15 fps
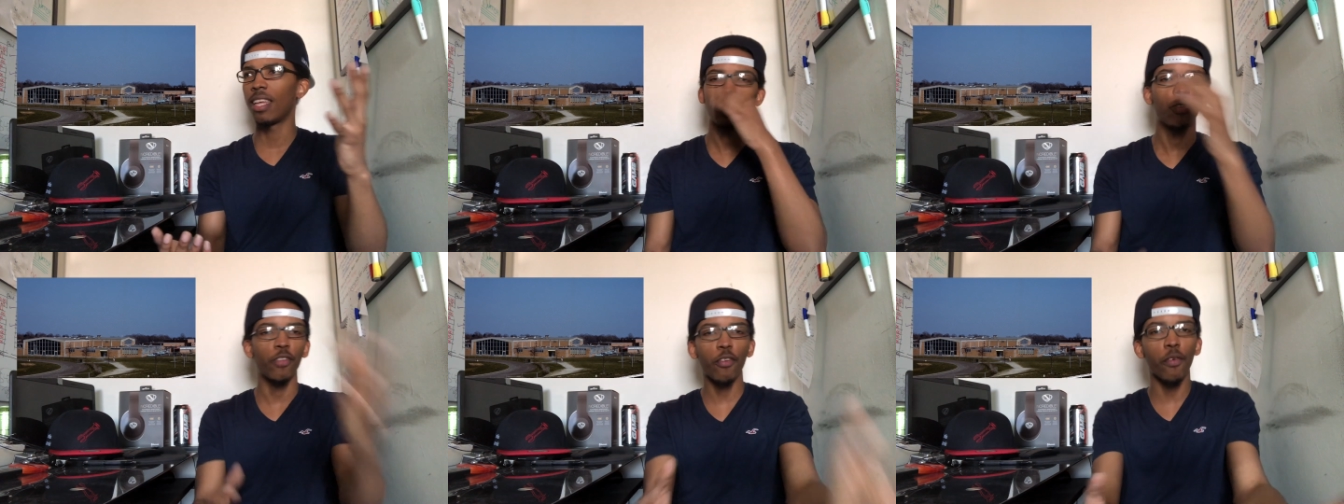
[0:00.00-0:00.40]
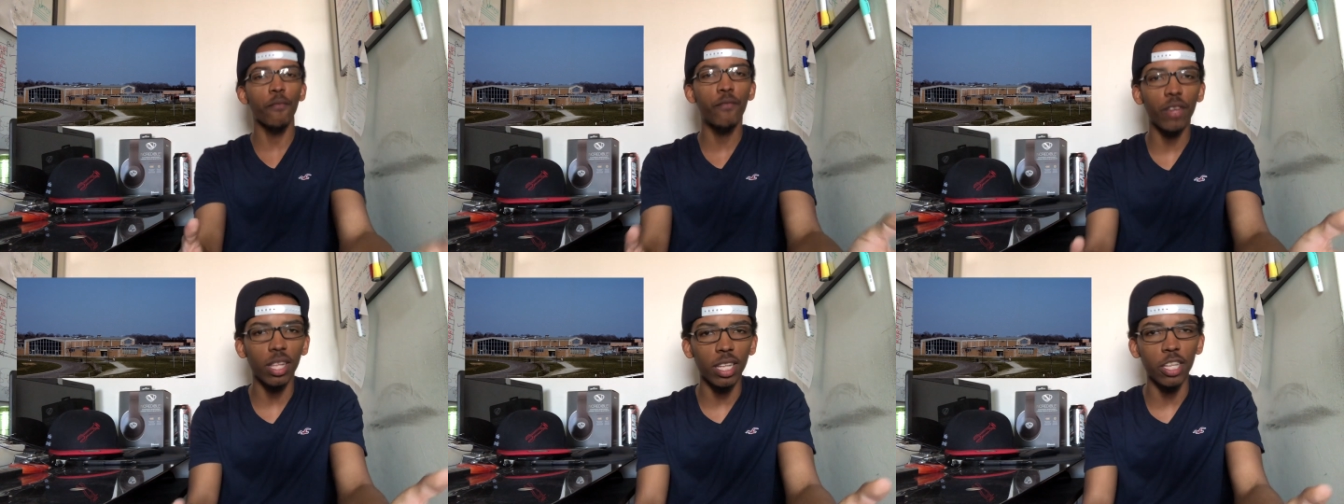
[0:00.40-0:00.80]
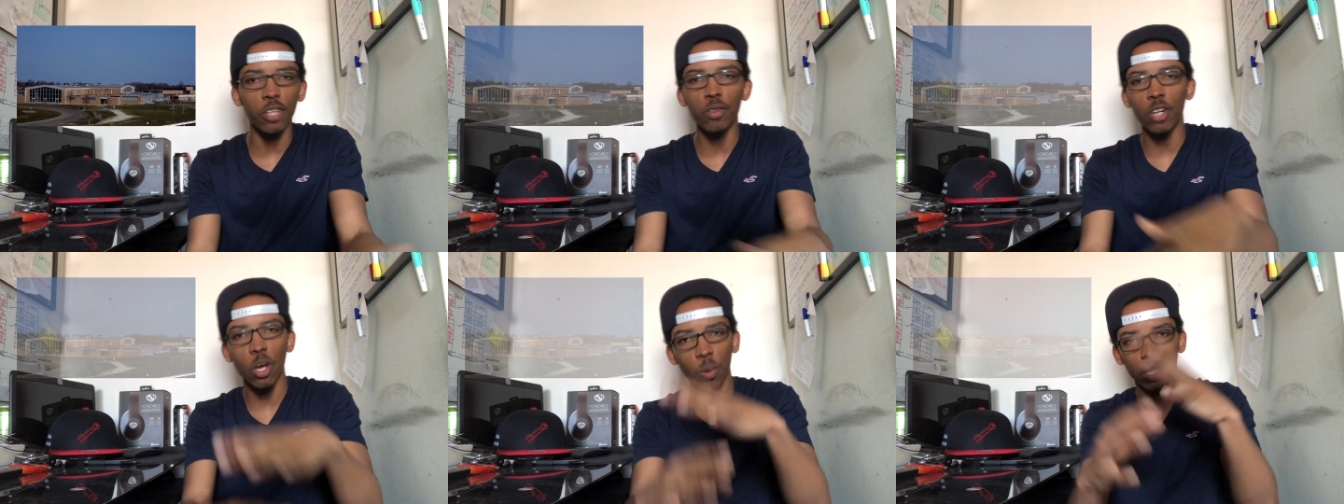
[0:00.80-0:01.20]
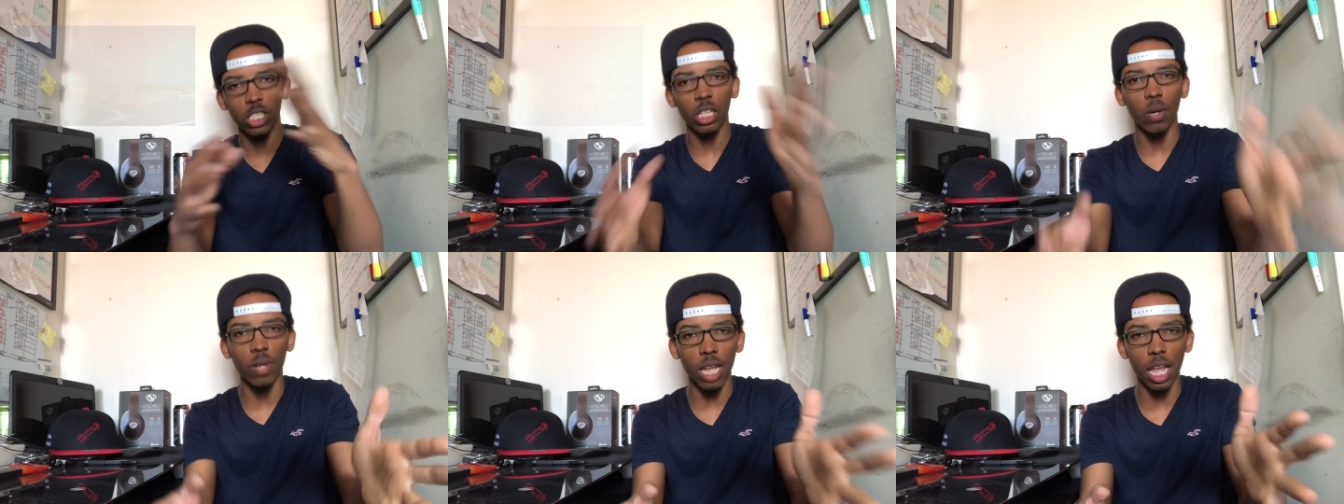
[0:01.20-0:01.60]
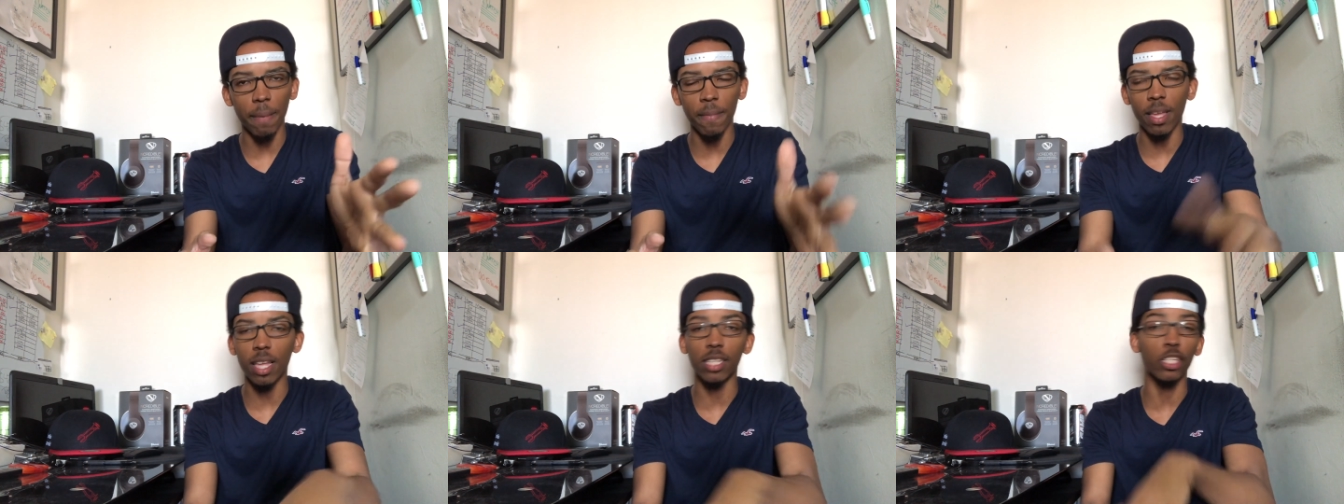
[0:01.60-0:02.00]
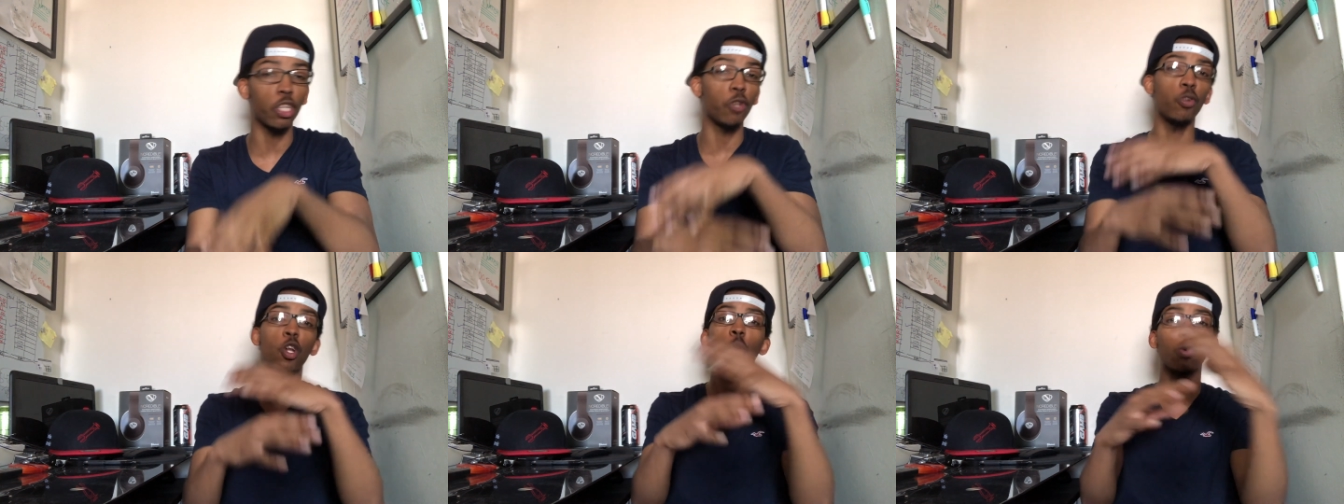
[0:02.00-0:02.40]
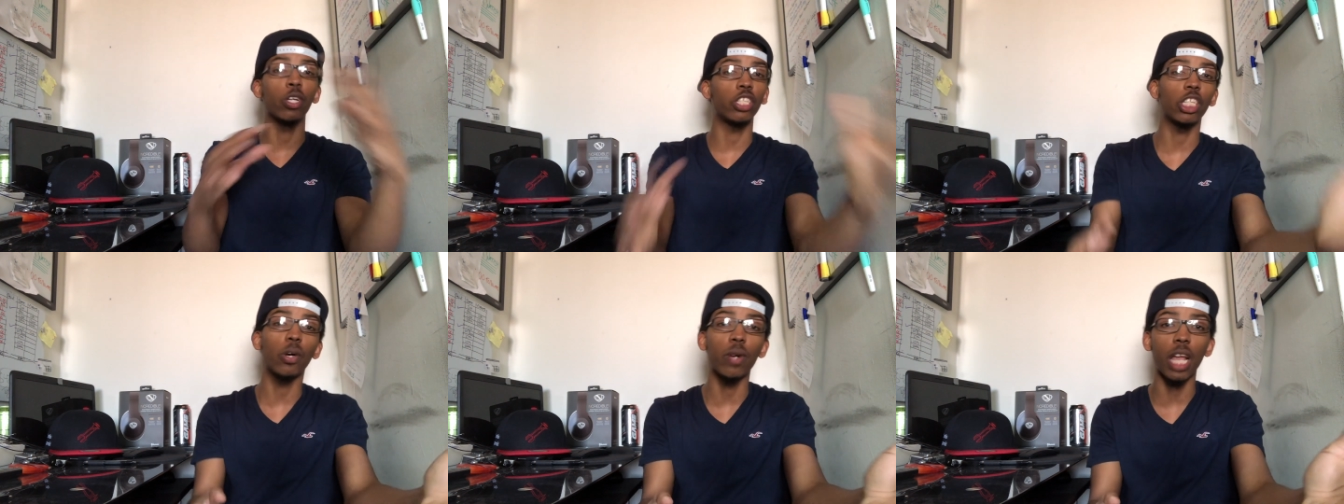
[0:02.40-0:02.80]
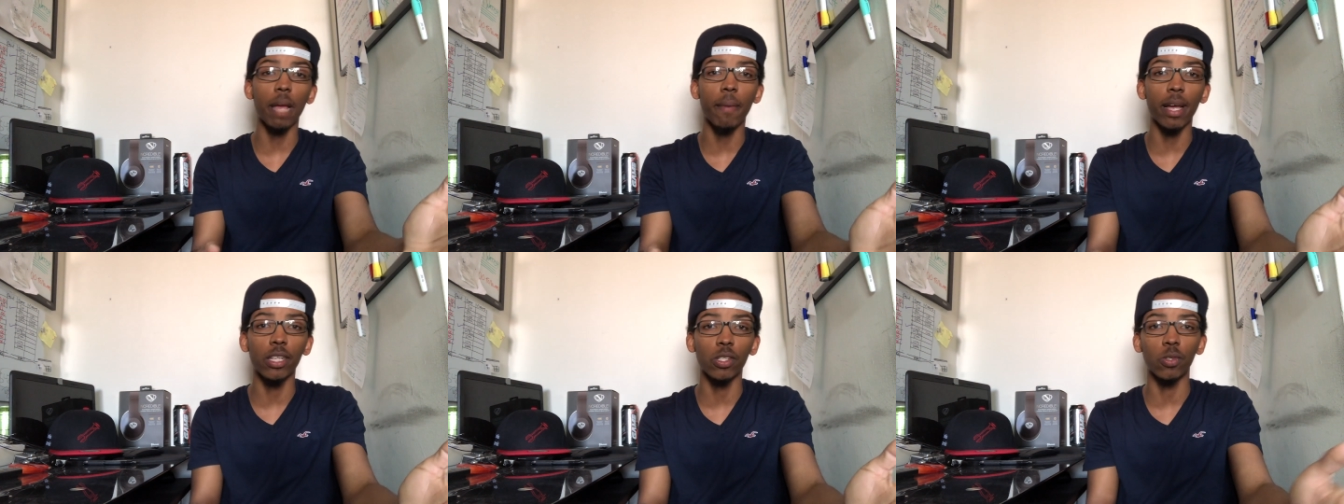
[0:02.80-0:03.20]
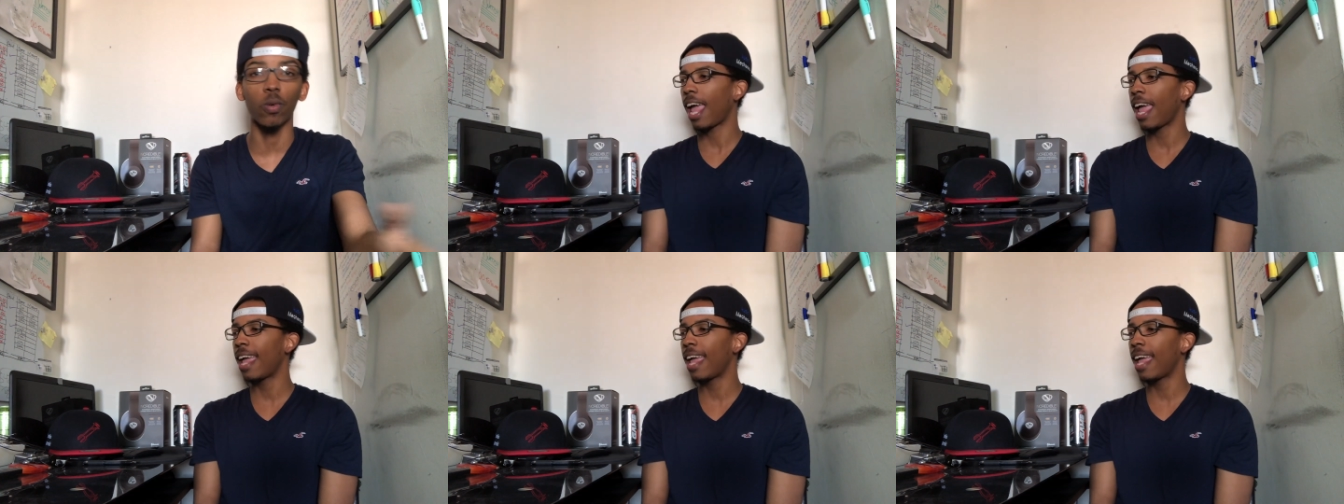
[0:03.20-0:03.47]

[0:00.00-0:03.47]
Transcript: So if you're from Philly, you know where Cheltenham is and you know where Cheltenham High School.